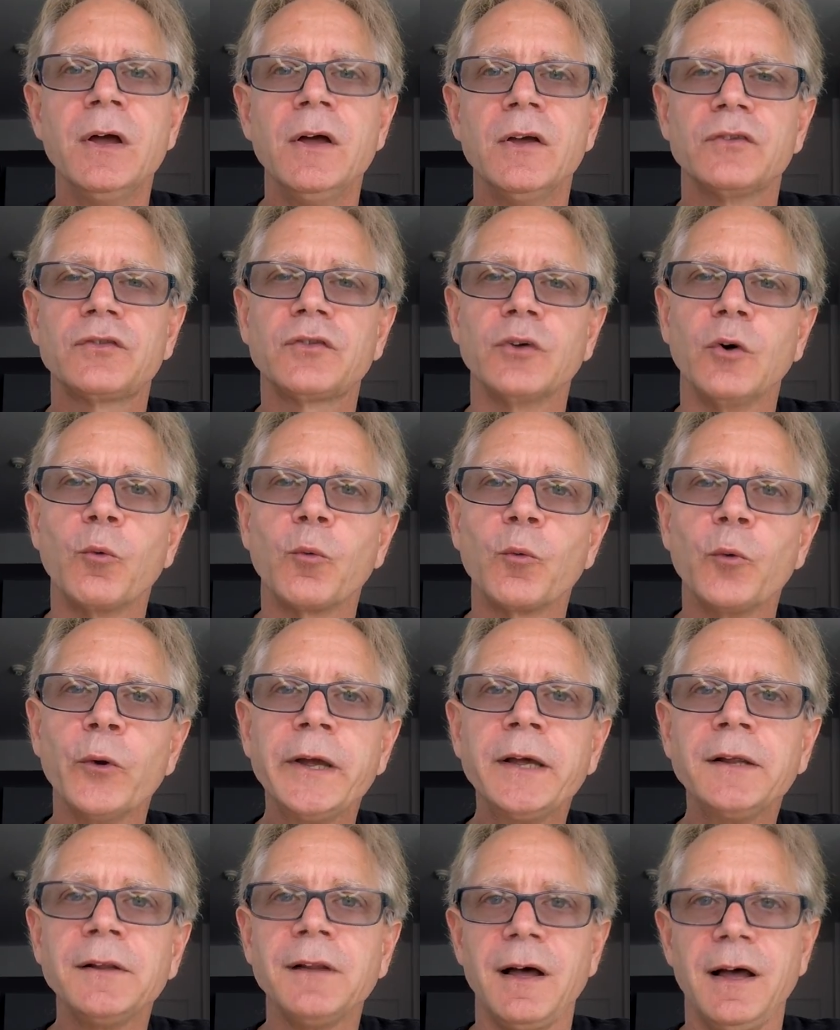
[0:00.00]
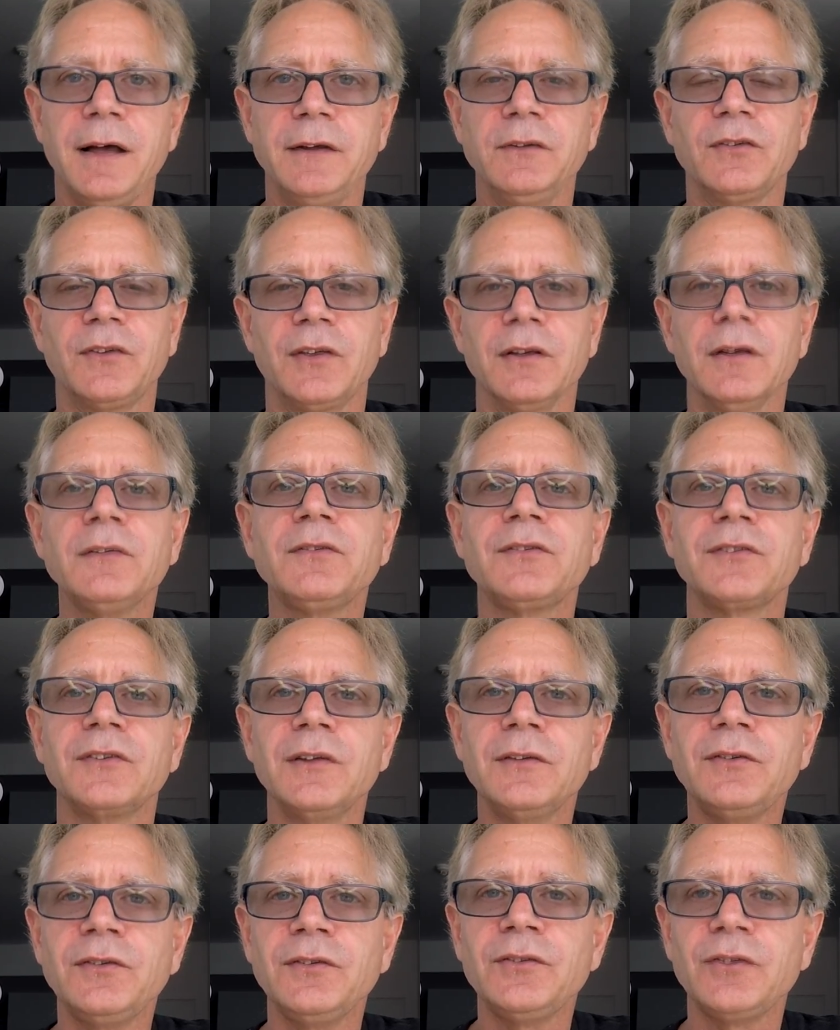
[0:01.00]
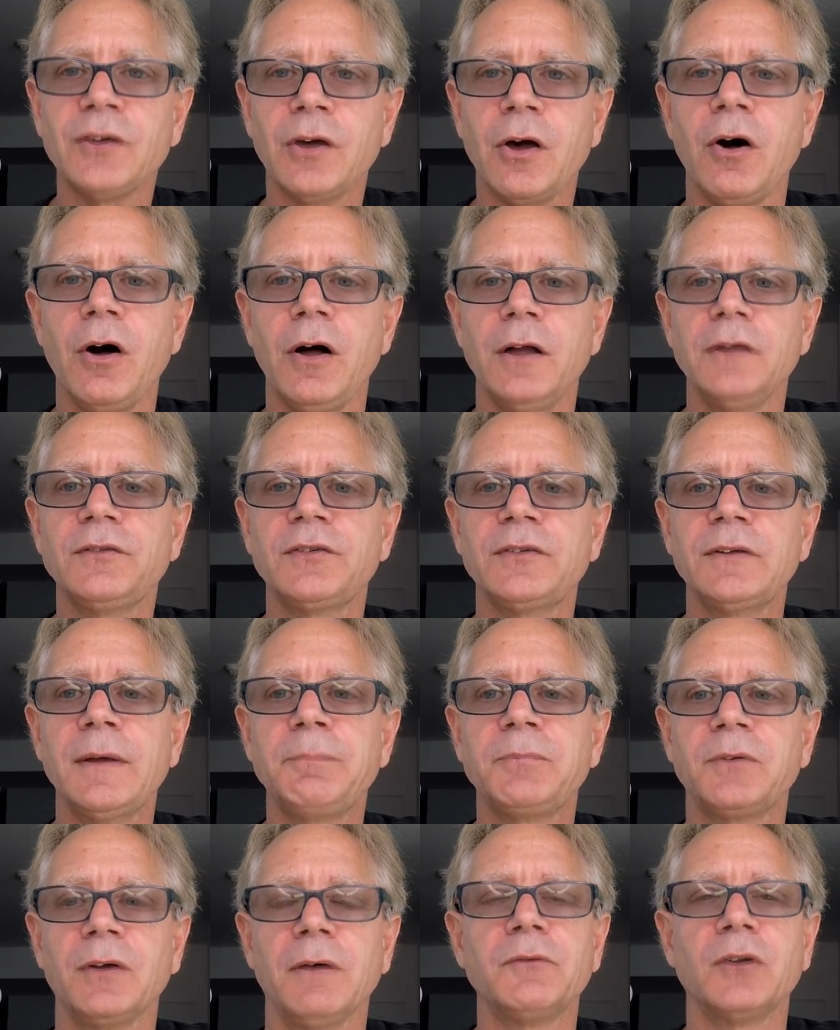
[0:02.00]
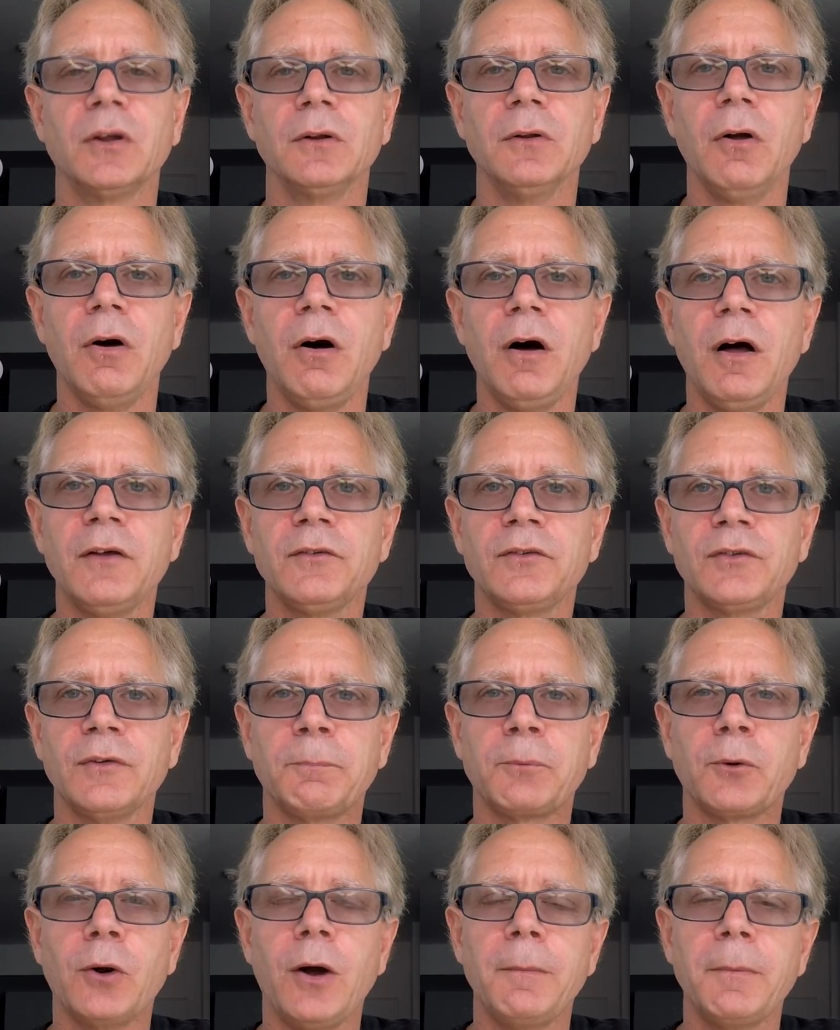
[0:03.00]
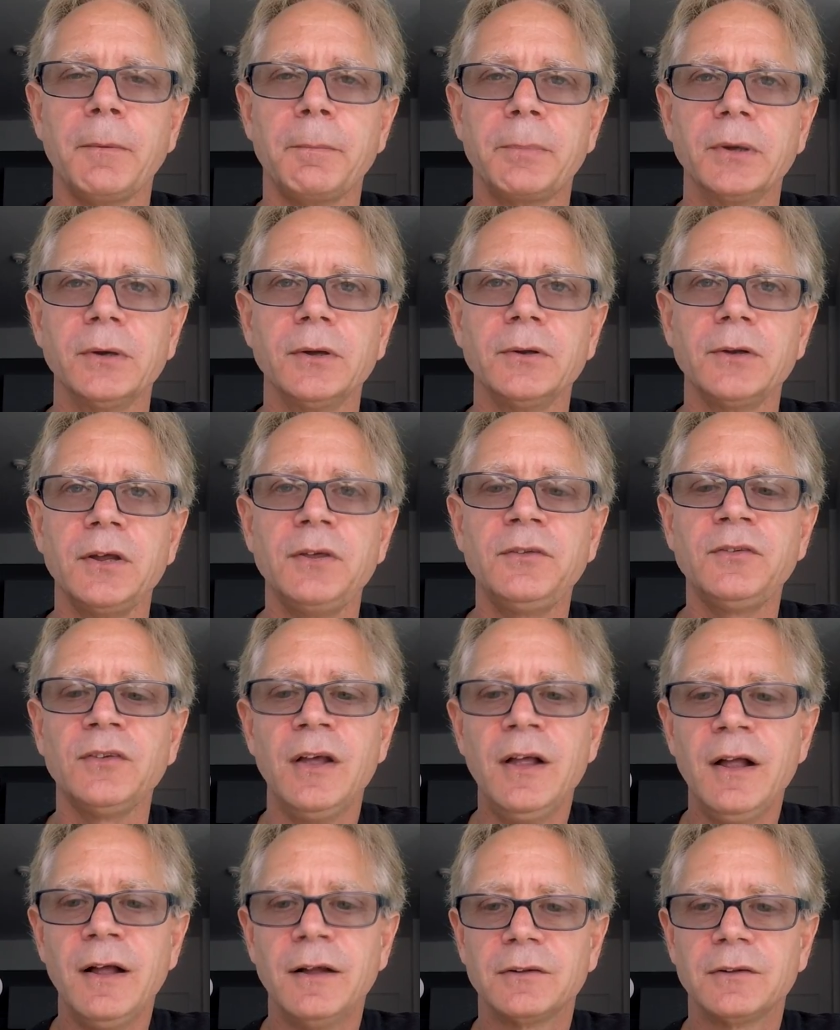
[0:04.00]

So realize this is a concept of the laws of probabilities,